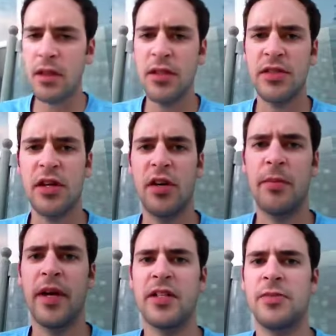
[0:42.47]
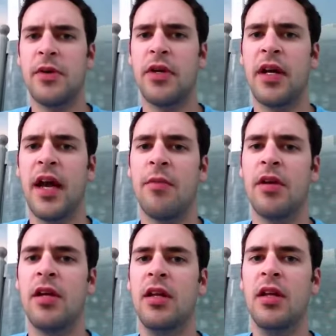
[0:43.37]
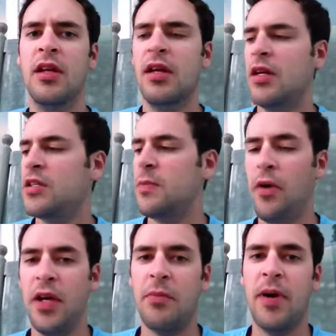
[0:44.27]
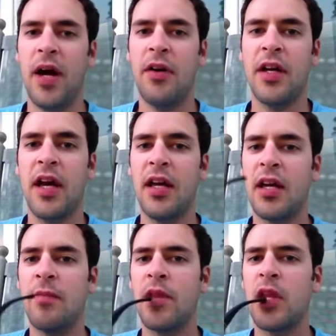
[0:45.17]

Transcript: Sorry, bad smoking habit. Smoking pirate cake.